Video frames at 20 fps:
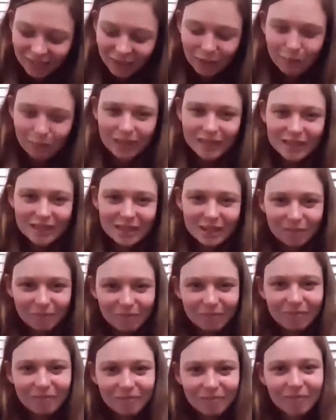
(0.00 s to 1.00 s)
there had been
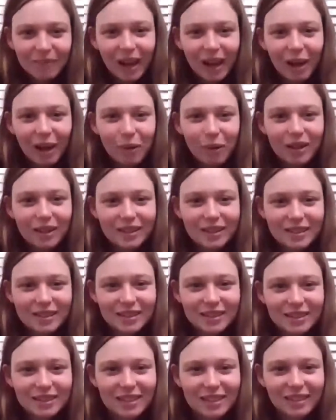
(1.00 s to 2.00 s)
some
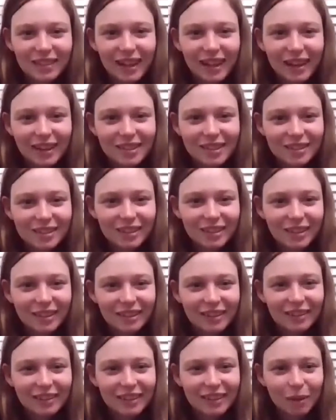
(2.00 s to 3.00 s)
eyewitnesses to the accident
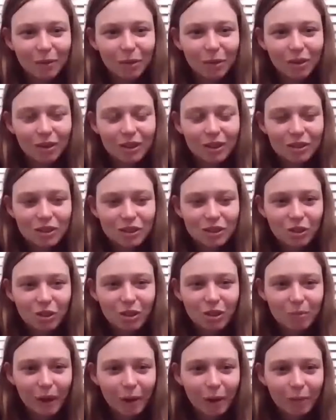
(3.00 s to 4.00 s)
and they were
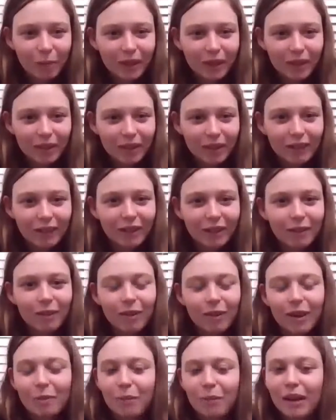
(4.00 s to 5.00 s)
concerned about me and they
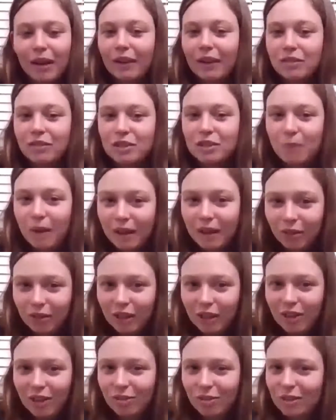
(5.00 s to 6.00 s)
thought I might have
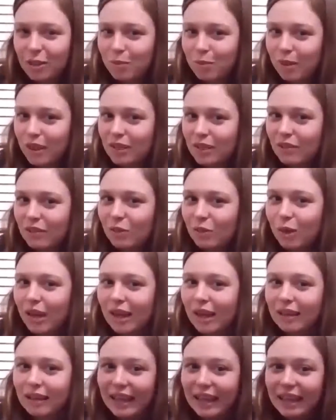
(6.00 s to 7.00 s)
spinal injuries because of the
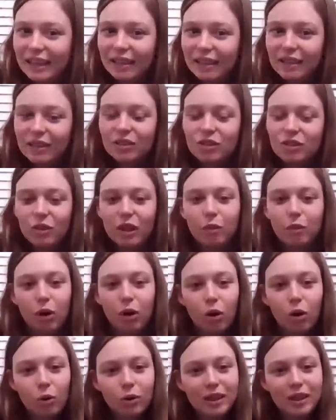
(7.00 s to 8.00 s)
way I landed. So they
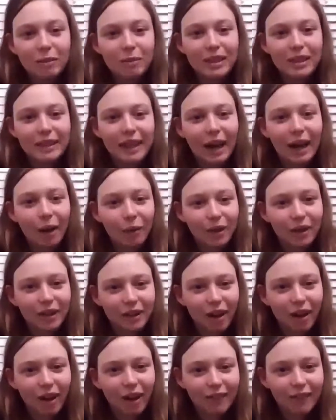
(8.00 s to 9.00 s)
were holding me down
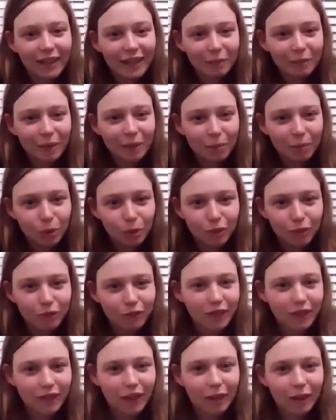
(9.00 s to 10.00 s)
and not letting me
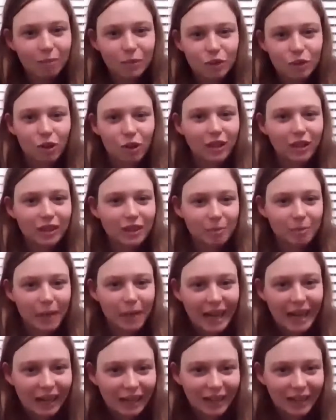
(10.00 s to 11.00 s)
move. And I'm starting to
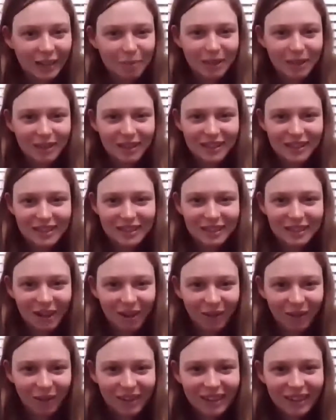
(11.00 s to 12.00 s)
panic because,
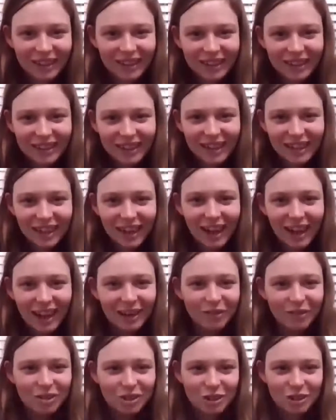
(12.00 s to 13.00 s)

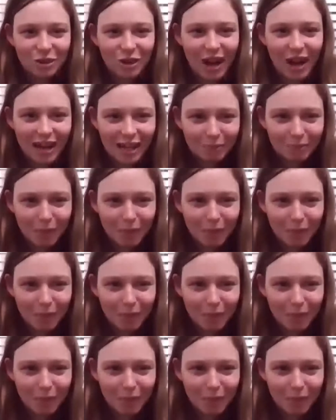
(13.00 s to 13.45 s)
I have just